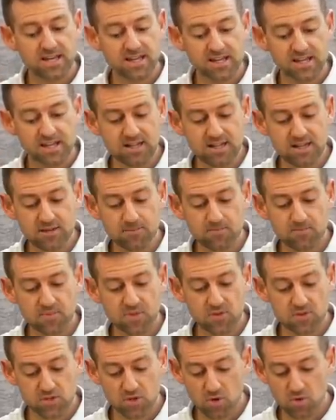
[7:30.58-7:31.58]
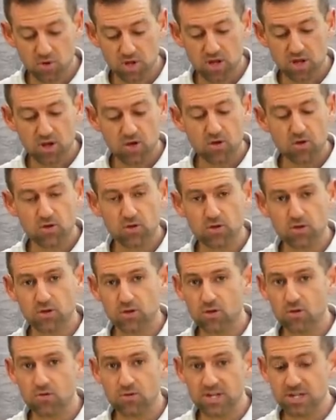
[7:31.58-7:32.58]
eating. So
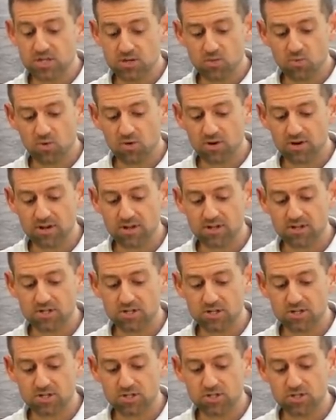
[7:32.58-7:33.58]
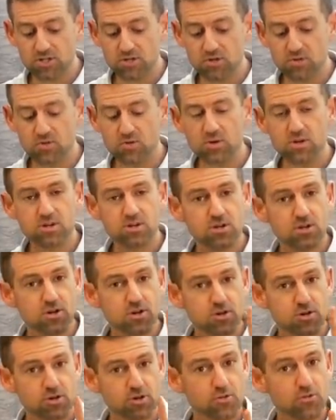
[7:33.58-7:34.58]
you don't need to worry, just do
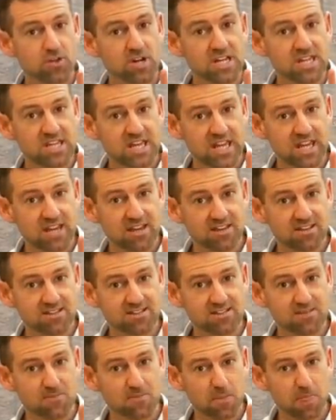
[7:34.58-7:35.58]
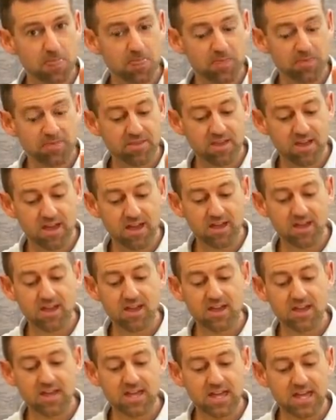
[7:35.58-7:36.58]
three things. Okay,
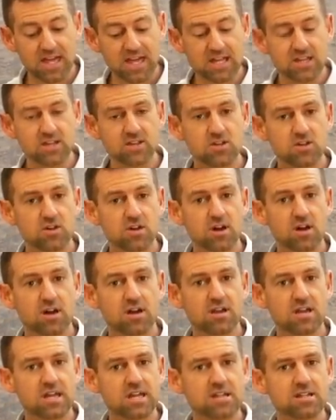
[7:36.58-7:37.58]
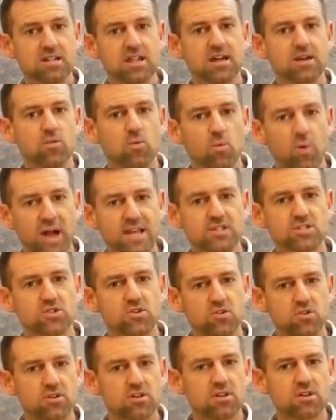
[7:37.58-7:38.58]
in, uh, in like
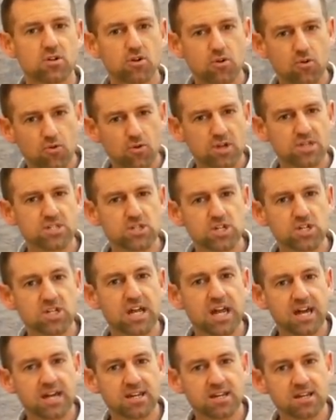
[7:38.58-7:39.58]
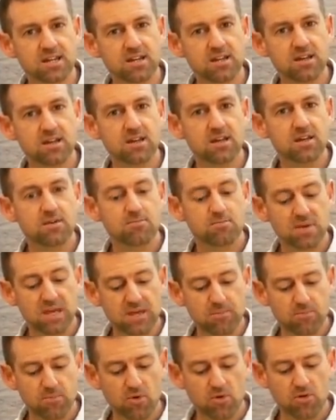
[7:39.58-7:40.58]
Western Christianity,
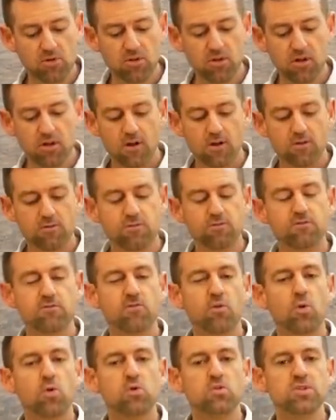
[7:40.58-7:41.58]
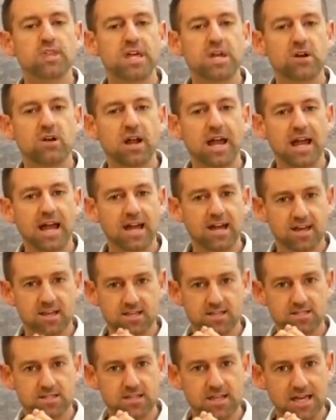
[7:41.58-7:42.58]
people fold their
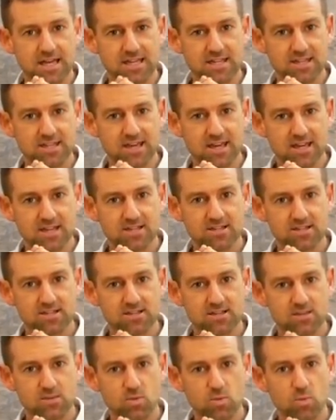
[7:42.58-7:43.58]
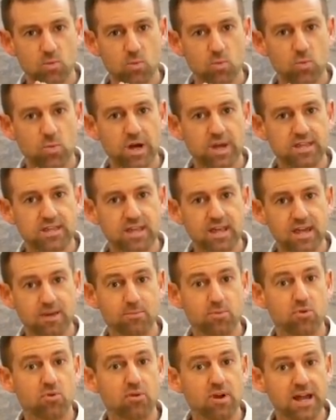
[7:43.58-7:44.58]
hands like this when they
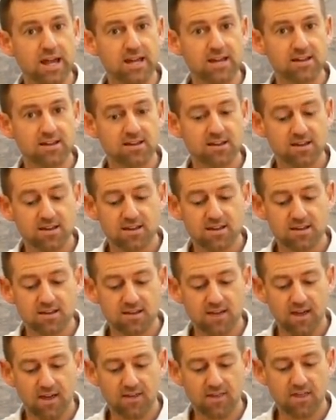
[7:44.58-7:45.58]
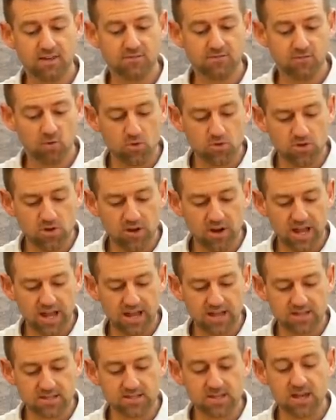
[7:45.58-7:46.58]
pray. Okay, they fold their
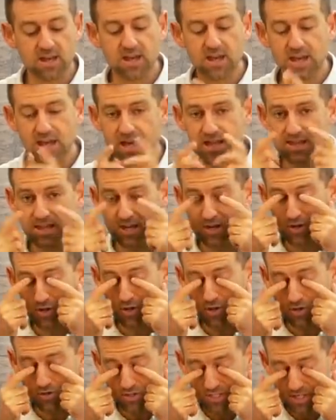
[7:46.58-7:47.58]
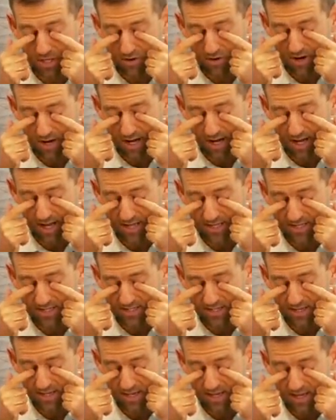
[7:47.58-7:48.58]
hands and they close their
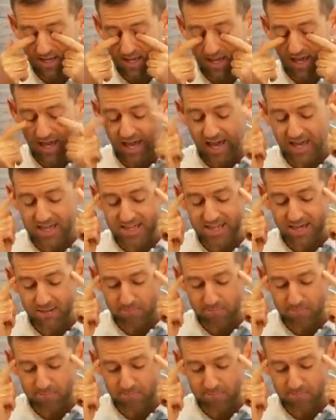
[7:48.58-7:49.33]
eyes and they